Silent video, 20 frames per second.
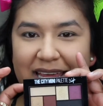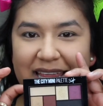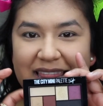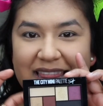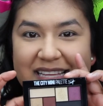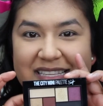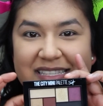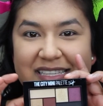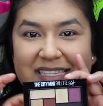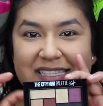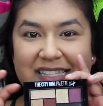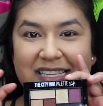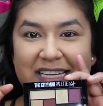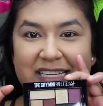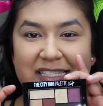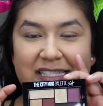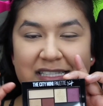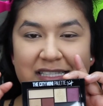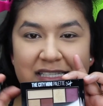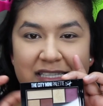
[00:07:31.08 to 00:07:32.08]
This is the
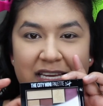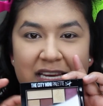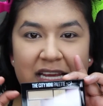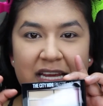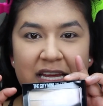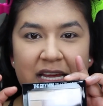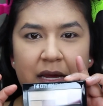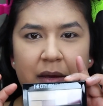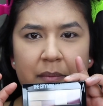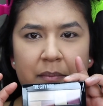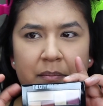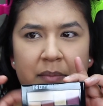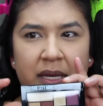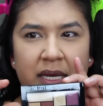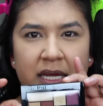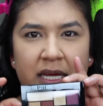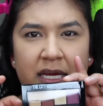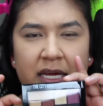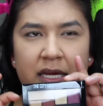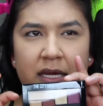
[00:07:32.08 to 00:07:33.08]
City
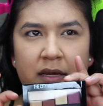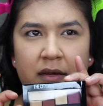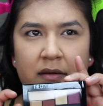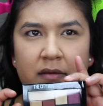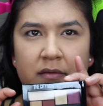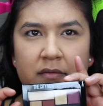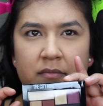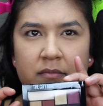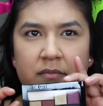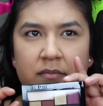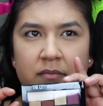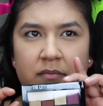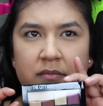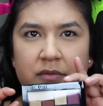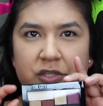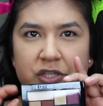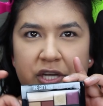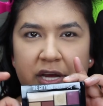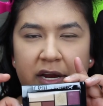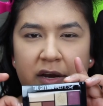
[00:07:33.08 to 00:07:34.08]
Mini
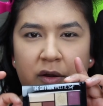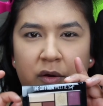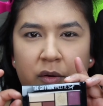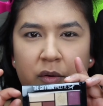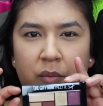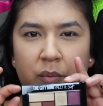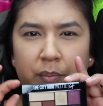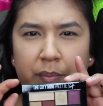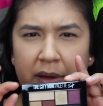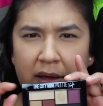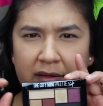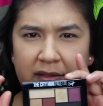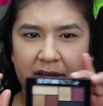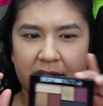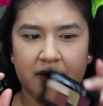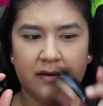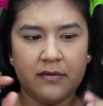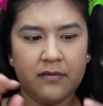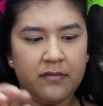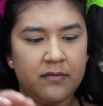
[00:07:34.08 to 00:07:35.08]
Shadow
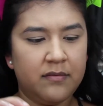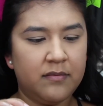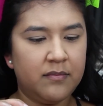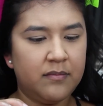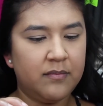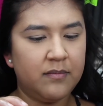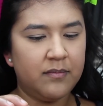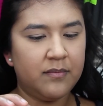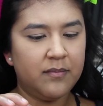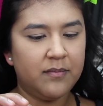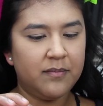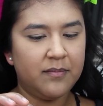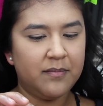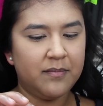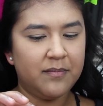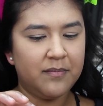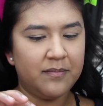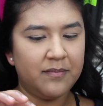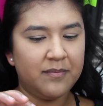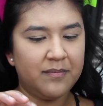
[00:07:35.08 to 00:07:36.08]
Palette,
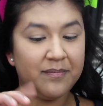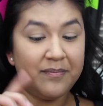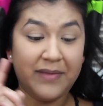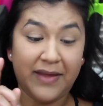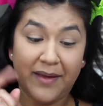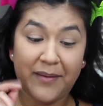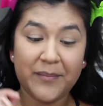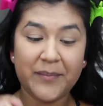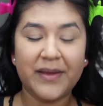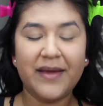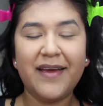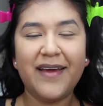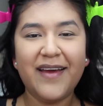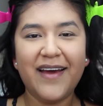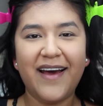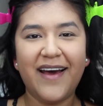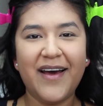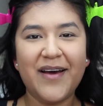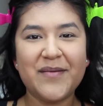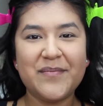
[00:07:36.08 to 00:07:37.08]
yeah,
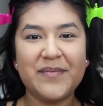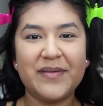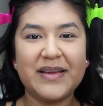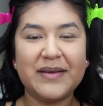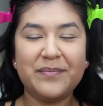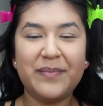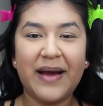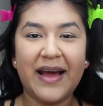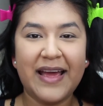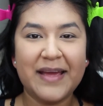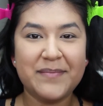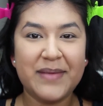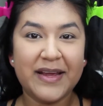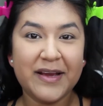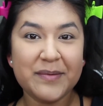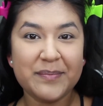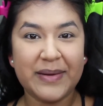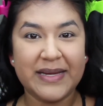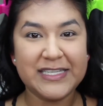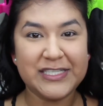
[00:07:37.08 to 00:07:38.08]
by
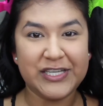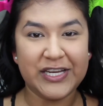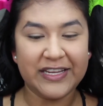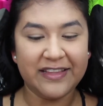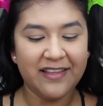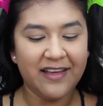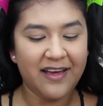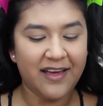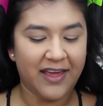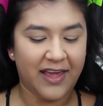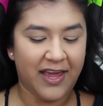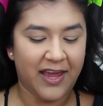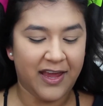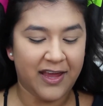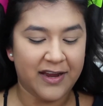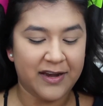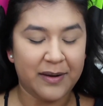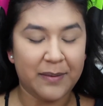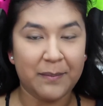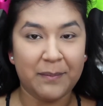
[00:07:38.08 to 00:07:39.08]
Makeup by Shayla
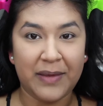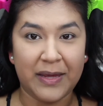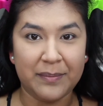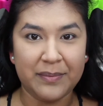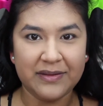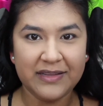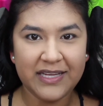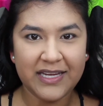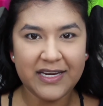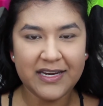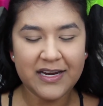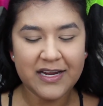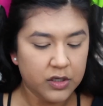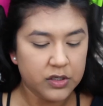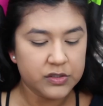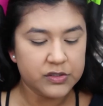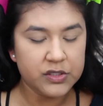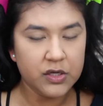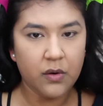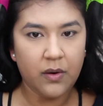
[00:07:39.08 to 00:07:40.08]
and Maybelline.
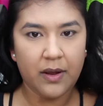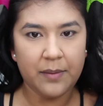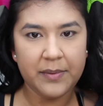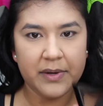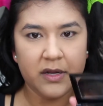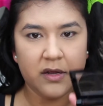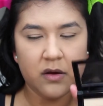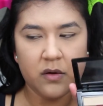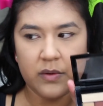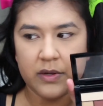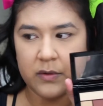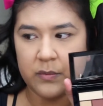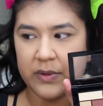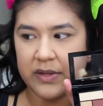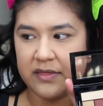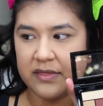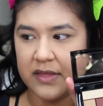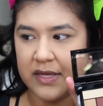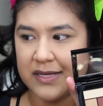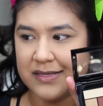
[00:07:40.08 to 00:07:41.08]
So I'm gonna go in
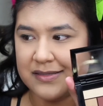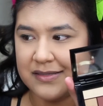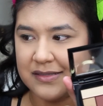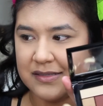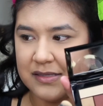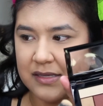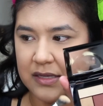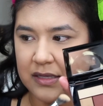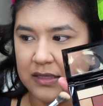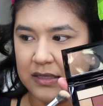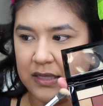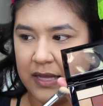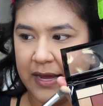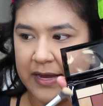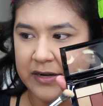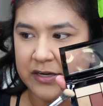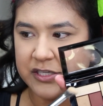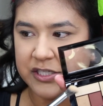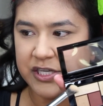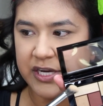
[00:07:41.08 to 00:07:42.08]
with this
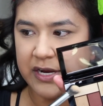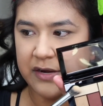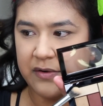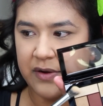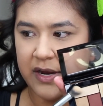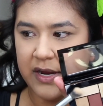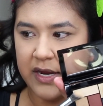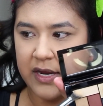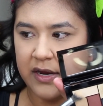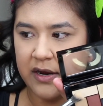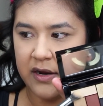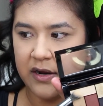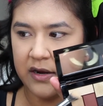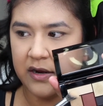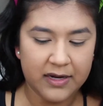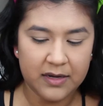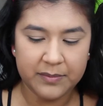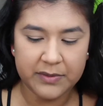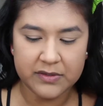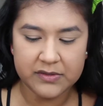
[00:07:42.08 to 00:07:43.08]
lighter shade right here,
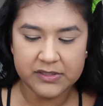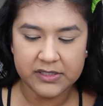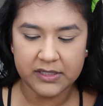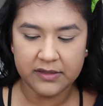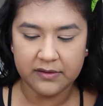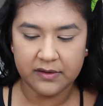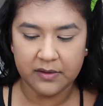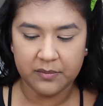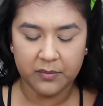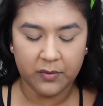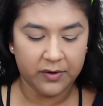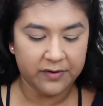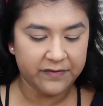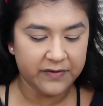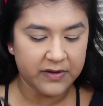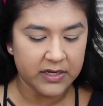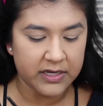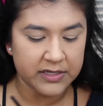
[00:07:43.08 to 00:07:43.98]
and I'm using the Morphe